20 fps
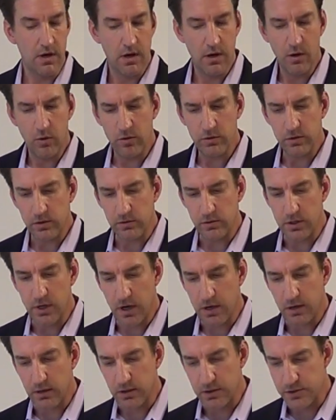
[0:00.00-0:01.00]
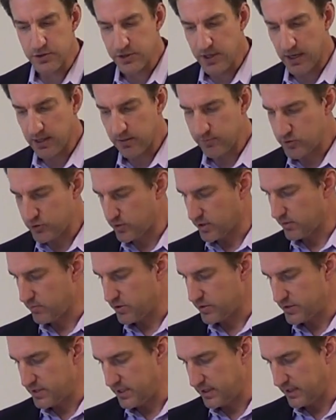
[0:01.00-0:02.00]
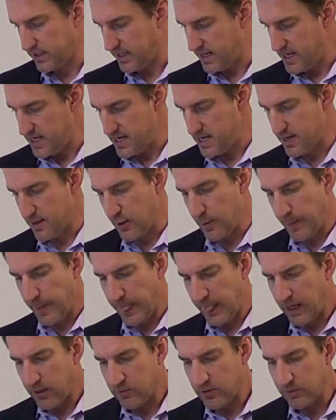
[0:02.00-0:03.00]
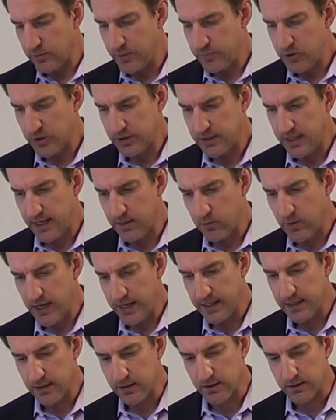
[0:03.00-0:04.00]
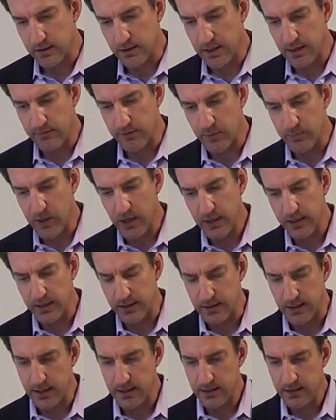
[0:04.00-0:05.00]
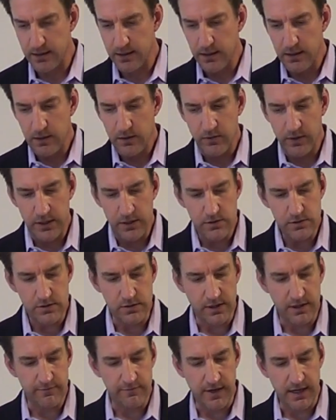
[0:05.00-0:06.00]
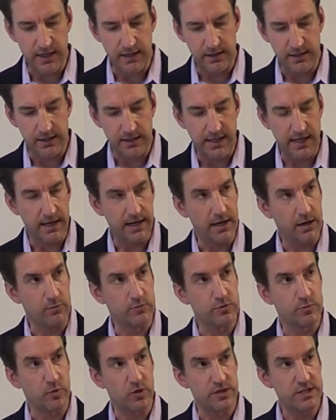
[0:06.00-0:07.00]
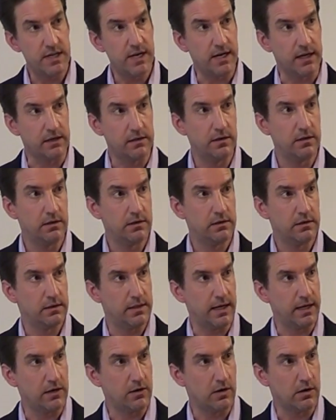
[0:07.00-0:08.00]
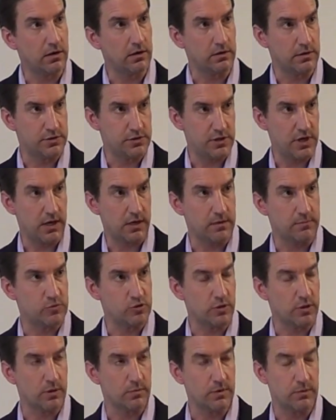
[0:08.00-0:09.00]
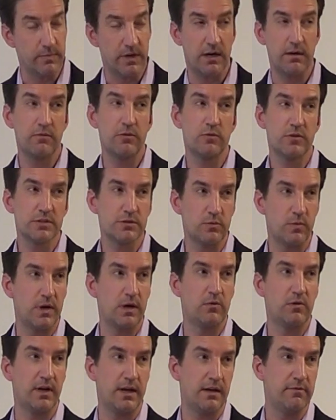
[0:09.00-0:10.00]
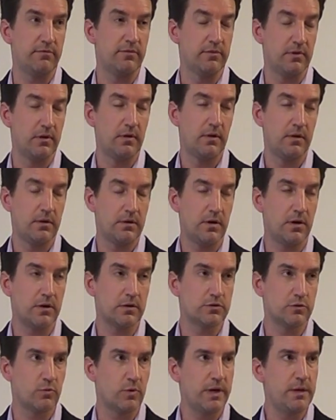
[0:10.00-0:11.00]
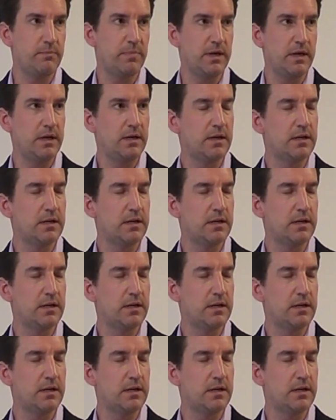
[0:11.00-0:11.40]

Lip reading: Or little cartilage shock absorbers in the knee. When we put that wagon on a level parking lot, we usually find that that helps protect that cartilage shock absorber. But every once in a while we'll have dogs repeat